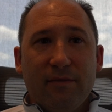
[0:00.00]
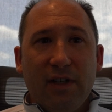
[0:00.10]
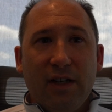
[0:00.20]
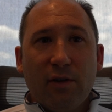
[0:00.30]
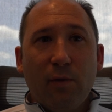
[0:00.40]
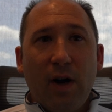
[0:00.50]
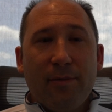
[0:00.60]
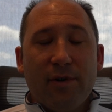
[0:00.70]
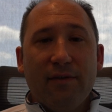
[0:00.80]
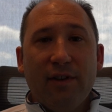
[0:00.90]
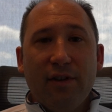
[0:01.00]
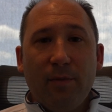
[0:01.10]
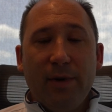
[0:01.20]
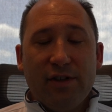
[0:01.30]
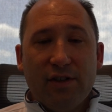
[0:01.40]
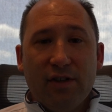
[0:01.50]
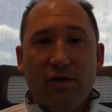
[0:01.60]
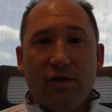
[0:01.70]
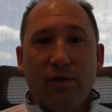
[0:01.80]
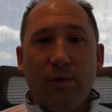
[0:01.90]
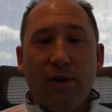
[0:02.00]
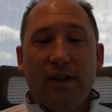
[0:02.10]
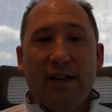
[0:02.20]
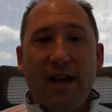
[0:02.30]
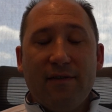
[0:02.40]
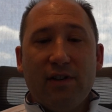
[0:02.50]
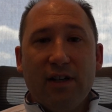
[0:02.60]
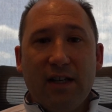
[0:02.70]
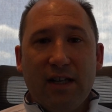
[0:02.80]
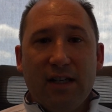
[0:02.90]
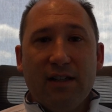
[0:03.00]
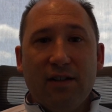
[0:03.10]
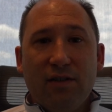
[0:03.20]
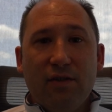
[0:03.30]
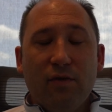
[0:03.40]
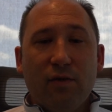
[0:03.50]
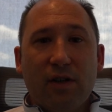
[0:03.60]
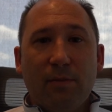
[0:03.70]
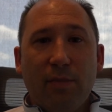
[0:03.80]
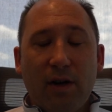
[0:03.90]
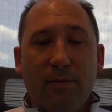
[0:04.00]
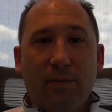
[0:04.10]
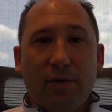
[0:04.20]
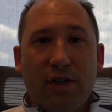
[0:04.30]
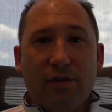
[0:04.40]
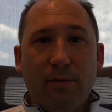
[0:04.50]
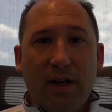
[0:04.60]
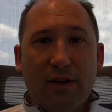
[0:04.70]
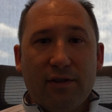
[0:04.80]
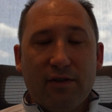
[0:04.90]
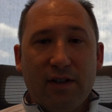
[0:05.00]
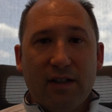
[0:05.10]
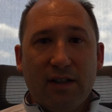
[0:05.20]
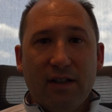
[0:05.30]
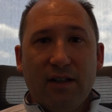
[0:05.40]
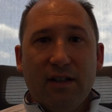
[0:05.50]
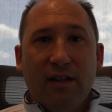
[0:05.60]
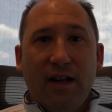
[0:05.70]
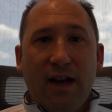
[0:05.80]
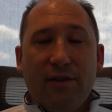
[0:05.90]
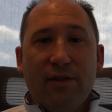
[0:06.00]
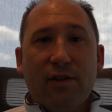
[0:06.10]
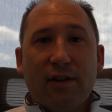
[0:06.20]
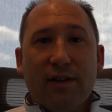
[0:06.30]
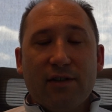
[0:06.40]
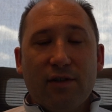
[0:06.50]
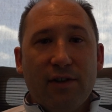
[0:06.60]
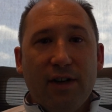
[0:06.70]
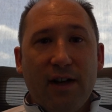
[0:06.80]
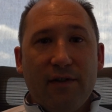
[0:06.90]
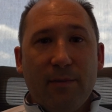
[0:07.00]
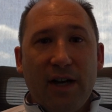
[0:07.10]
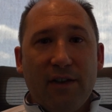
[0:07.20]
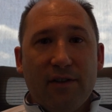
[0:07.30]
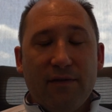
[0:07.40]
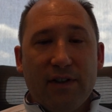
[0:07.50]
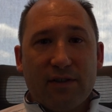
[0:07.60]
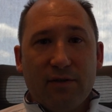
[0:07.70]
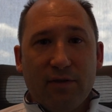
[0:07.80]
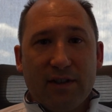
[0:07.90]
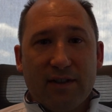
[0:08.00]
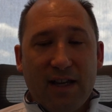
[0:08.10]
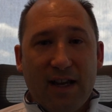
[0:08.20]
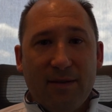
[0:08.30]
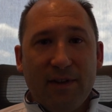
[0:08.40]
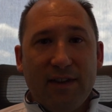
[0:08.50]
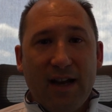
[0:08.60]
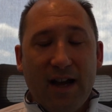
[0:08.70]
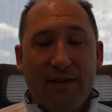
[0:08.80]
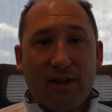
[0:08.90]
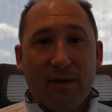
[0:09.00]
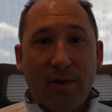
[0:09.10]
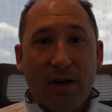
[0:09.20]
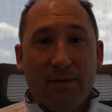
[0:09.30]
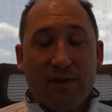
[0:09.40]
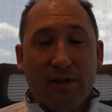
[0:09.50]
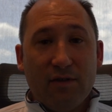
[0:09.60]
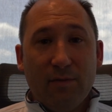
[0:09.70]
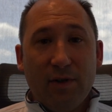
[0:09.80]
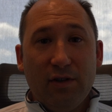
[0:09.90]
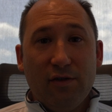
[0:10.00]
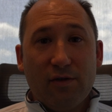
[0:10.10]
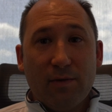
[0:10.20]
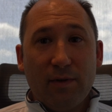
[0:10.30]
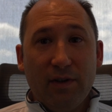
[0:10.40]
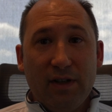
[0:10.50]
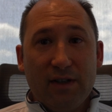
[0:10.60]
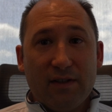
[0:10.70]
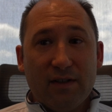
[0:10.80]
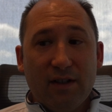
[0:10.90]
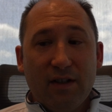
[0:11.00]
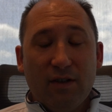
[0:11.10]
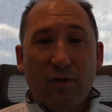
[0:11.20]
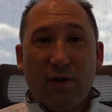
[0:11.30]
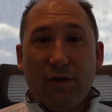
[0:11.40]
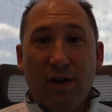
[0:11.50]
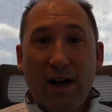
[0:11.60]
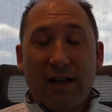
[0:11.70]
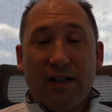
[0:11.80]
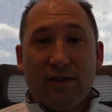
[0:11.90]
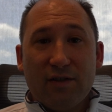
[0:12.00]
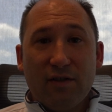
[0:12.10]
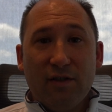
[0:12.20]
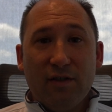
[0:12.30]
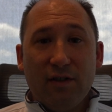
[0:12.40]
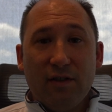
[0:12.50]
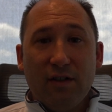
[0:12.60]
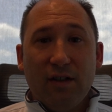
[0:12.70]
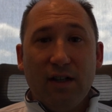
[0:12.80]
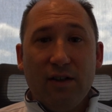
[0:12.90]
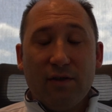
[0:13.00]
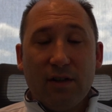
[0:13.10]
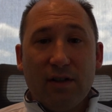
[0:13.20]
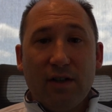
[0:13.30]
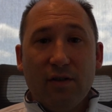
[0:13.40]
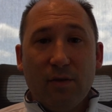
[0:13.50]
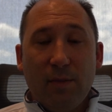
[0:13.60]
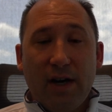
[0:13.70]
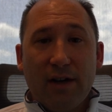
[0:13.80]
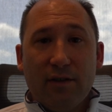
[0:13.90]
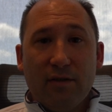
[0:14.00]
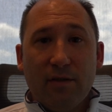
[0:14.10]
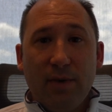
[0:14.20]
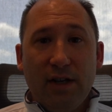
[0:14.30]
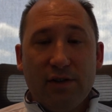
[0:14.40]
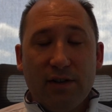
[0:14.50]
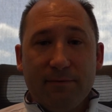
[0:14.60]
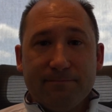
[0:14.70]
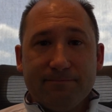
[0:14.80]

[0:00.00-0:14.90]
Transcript: in a cooperative adult patient, you should really never need to do compartment pressure monitoring. Either you're concerned enough about their physical exam that they have a compartment syndrome and you do a release, or you're not concerned and you continue to monitor the patient.